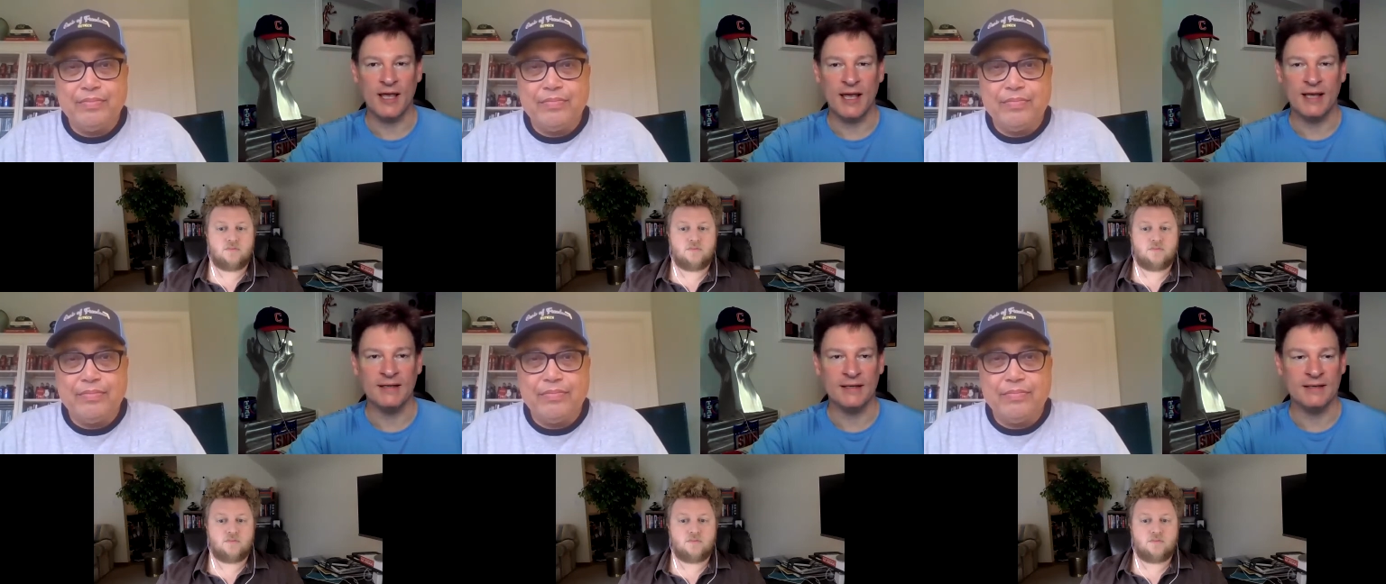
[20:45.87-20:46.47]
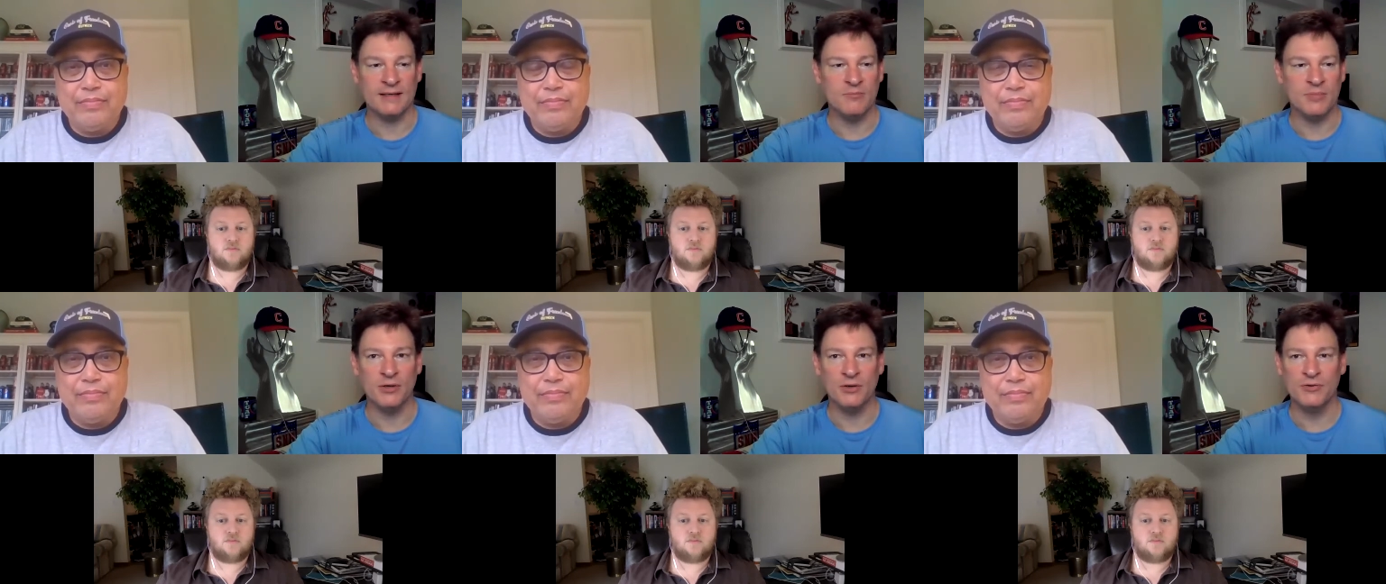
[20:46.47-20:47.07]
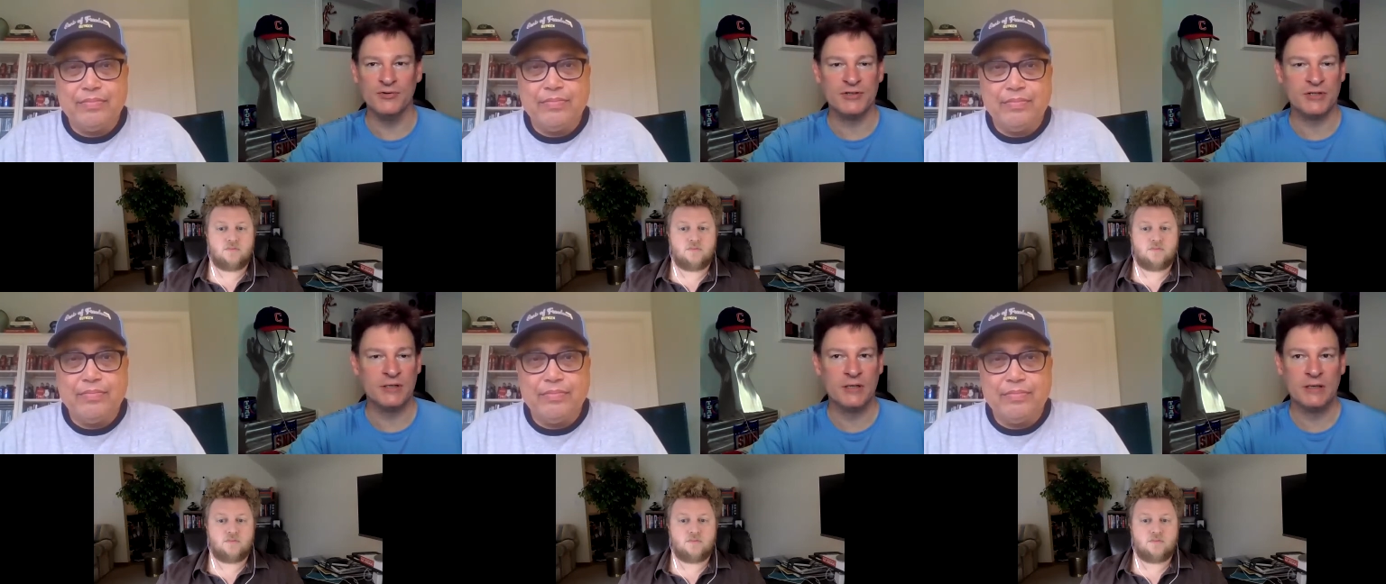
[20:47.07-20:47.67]
Speaker 1: handy. The
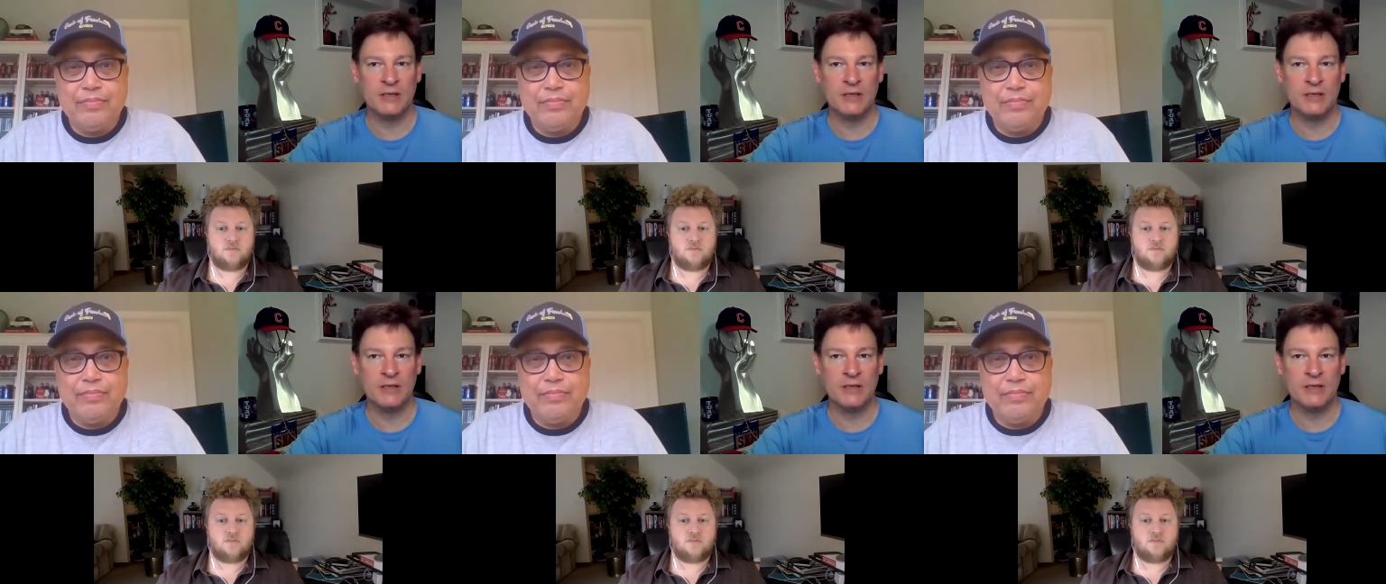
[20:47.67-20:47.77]
Bills